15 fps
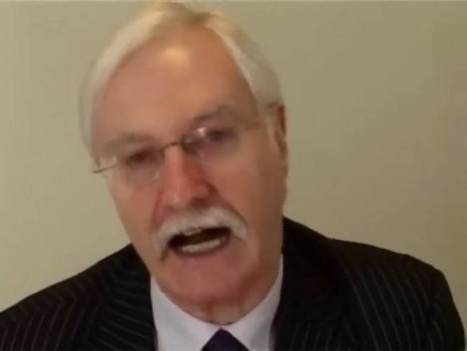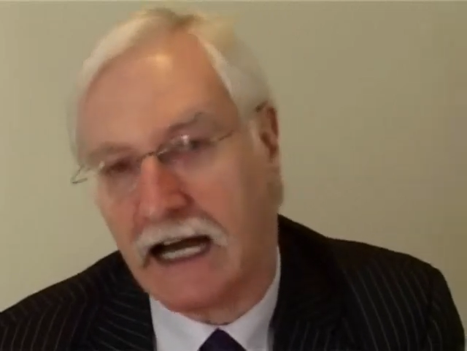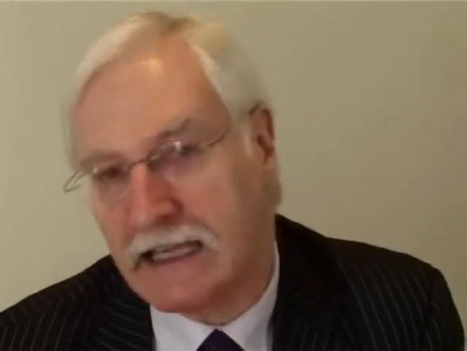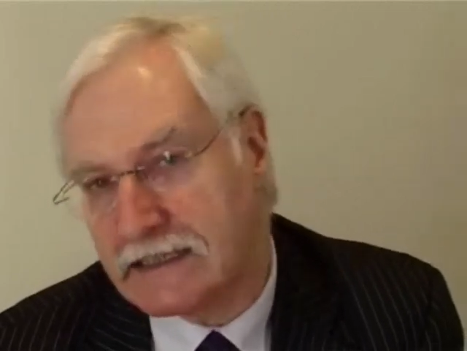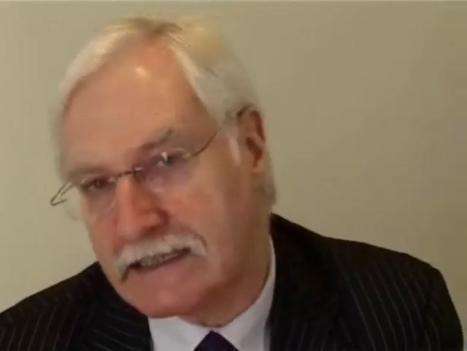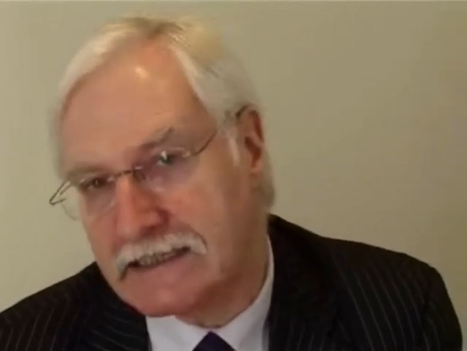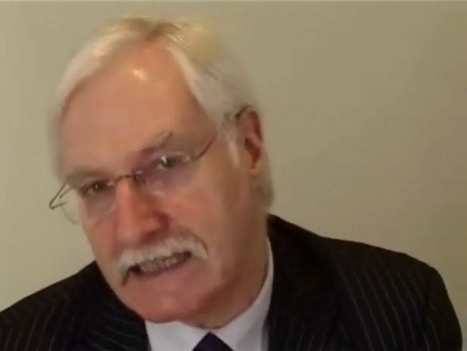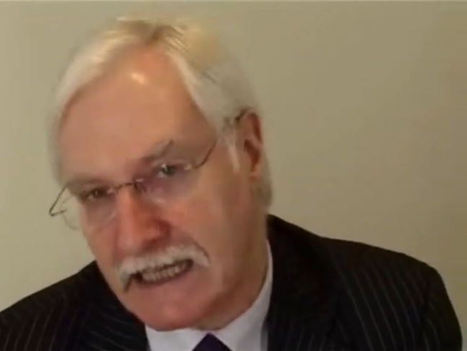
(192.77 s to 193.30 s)

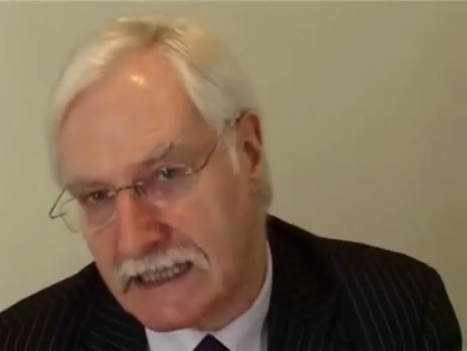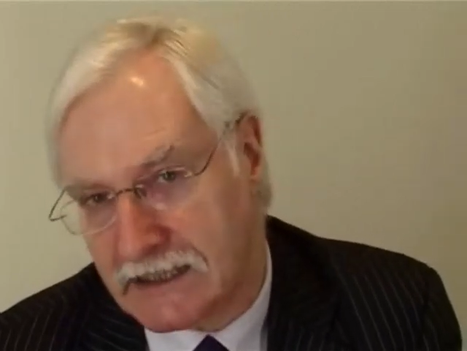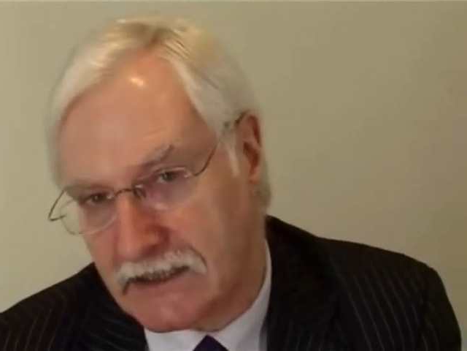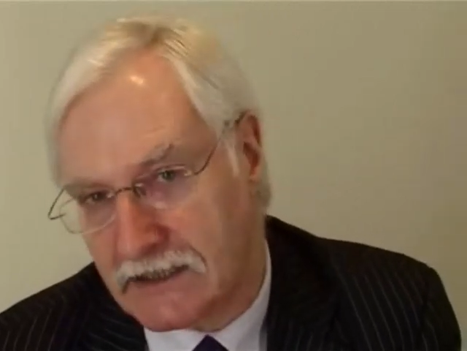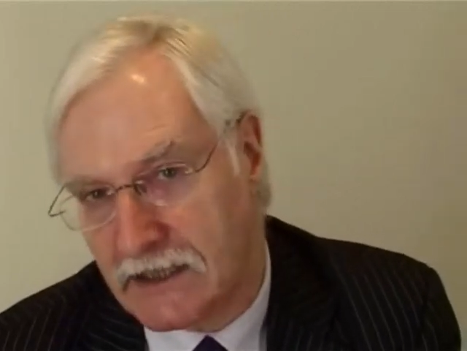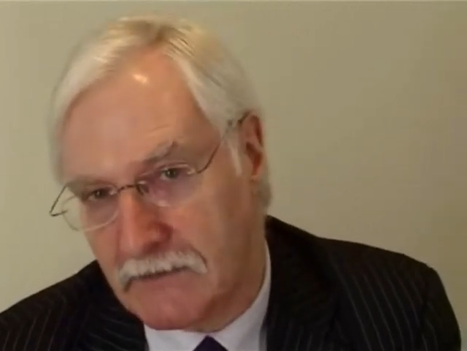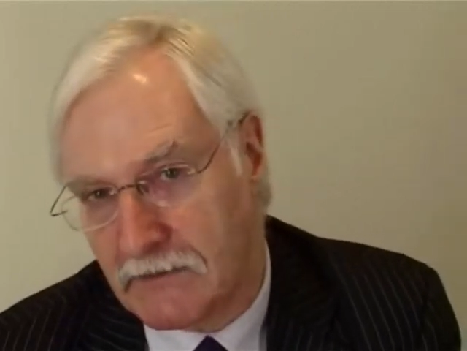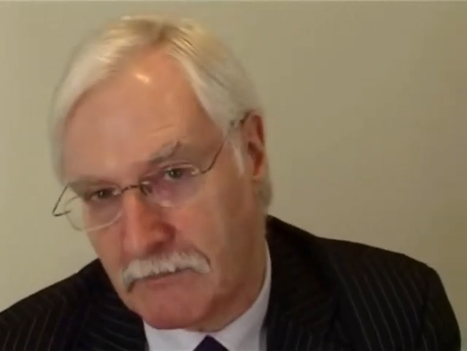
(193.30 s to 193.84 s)

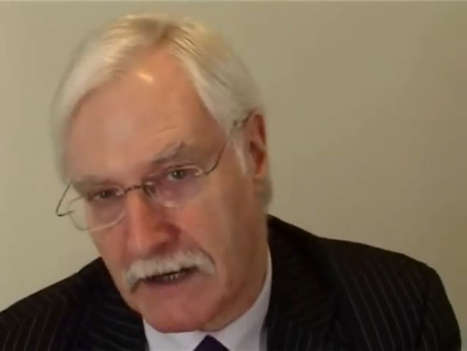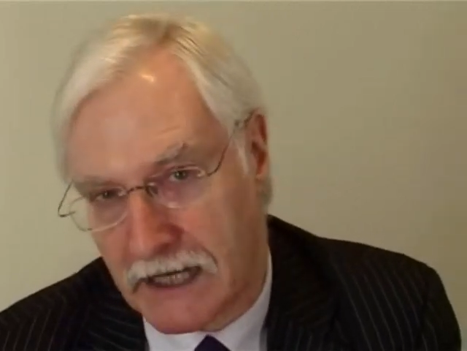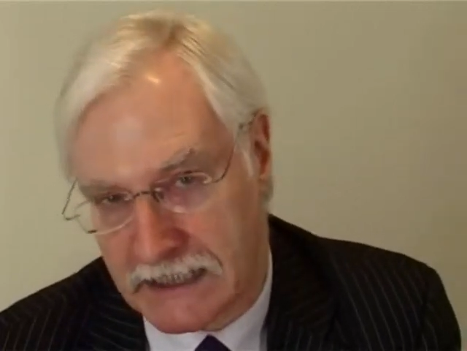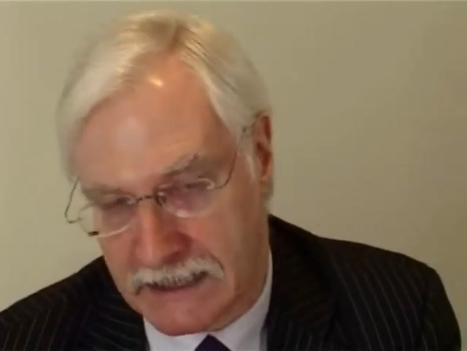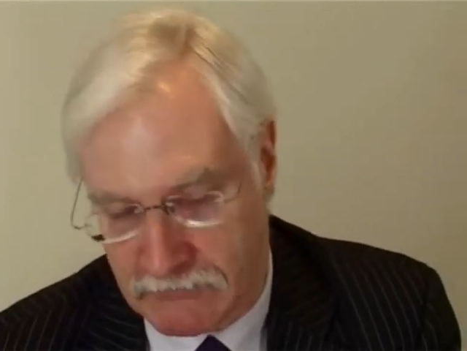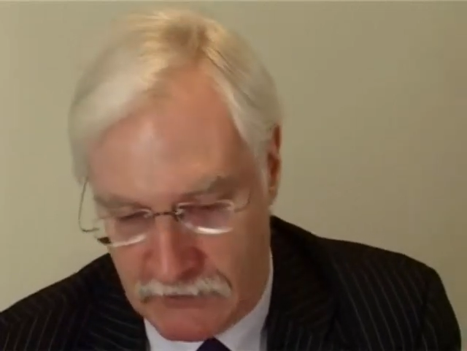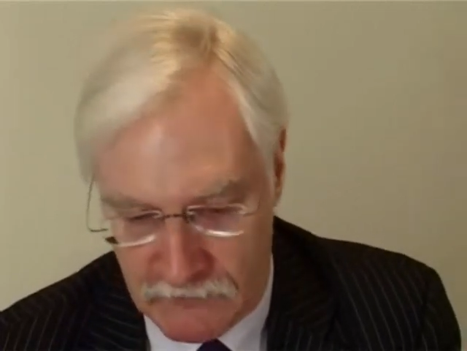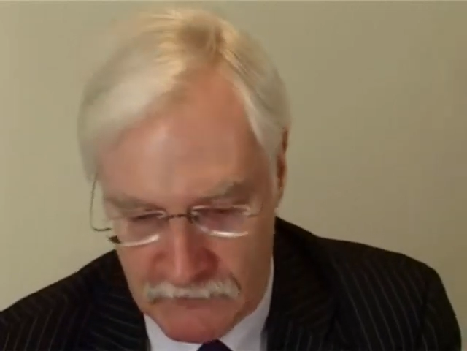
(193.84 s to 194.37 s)
undertaken by
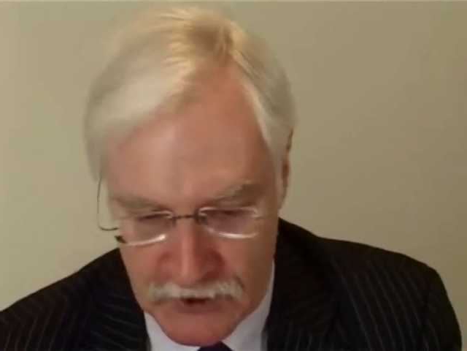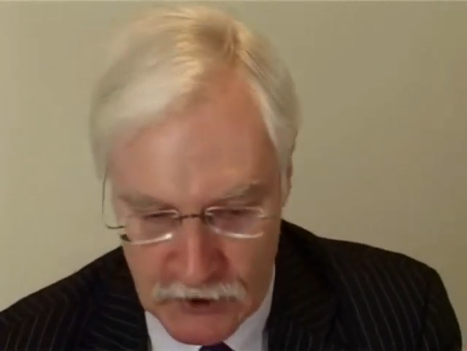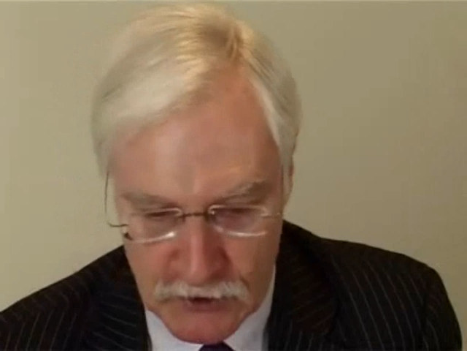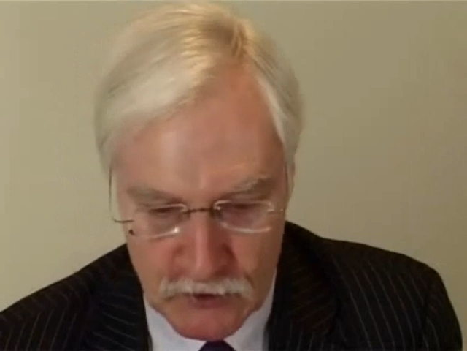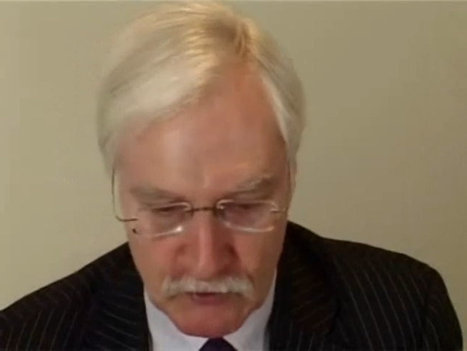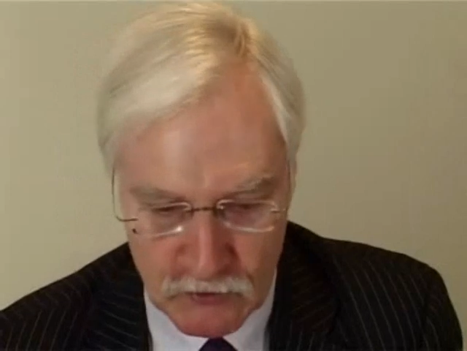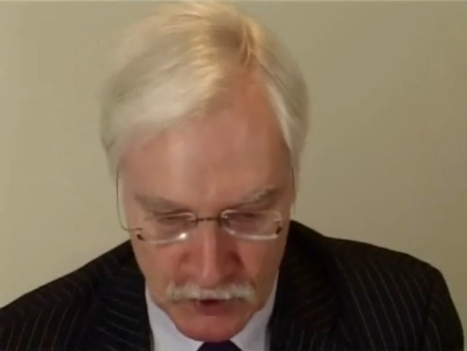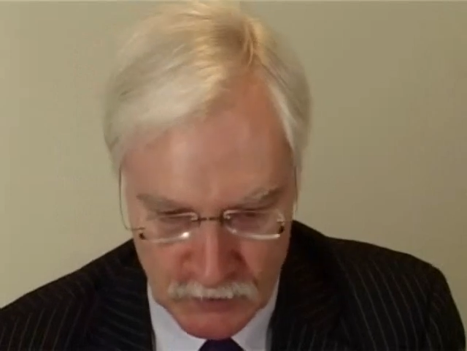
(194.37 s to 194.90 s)
the review
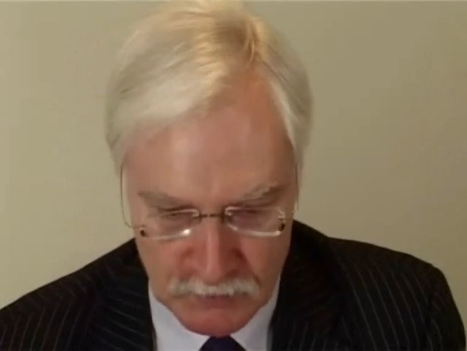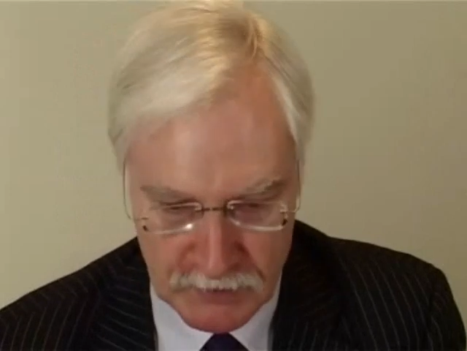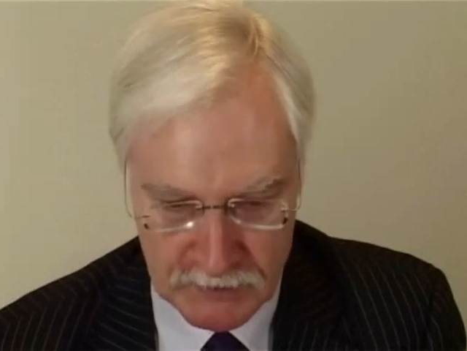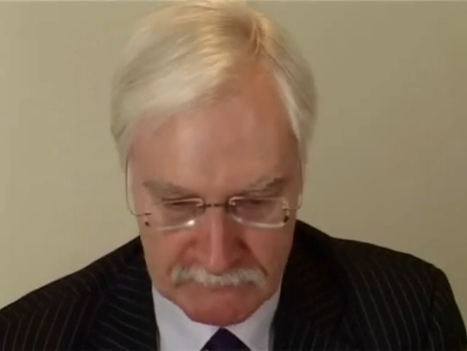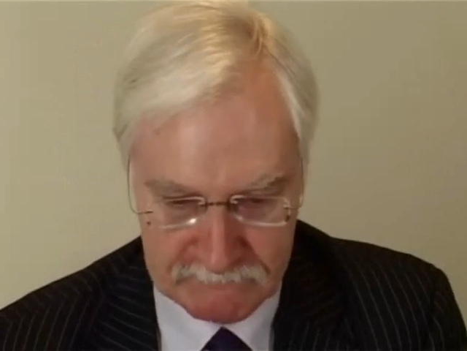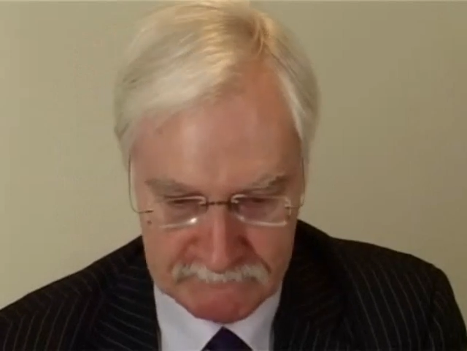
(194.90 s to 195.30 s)
group.